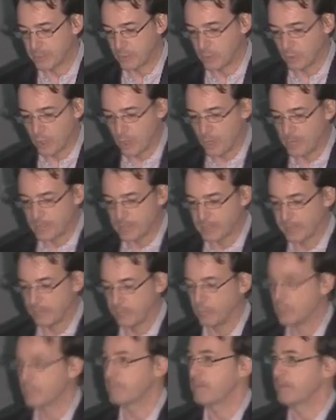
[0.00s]
that work
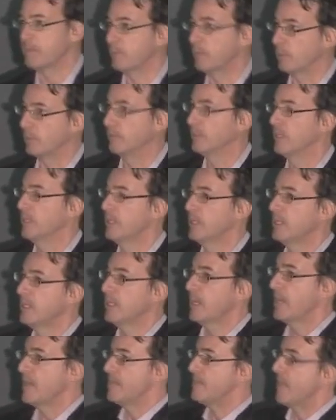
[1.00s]
beside or cooperative with
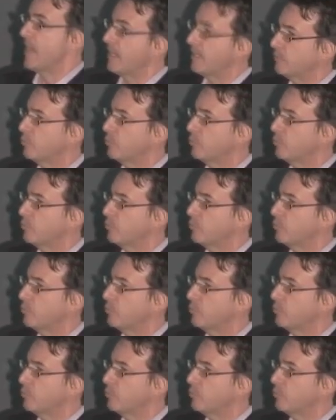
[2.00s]
people.